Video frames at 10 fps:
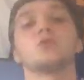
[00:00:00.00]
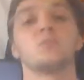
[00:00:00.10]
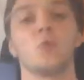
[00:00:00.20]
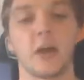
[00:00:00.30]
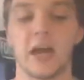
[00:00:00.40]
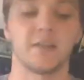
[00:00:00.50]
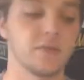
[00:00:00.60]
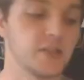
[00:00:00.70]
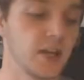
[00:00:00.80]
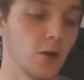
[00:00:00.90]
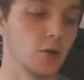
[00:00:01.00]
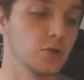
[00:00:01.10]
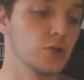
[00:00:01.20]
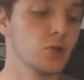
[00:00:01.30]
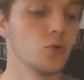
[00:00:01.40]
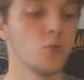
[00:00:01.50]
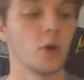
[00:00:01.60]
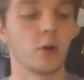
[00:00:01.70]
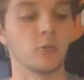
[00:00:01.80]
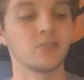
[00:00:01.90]
more active cells do
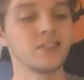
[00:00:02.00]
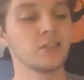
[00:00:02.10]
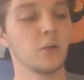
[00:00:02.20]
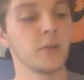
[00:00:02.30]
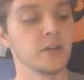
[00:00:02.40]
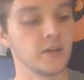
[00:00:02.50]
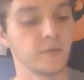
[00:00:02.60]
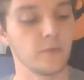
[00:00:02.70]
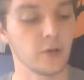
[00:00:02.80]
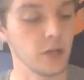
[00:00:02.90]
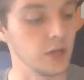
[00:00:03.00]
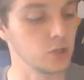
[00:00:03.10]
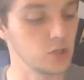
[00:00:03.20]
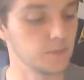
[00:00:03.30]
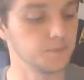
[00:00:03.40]
are a little bit different for each.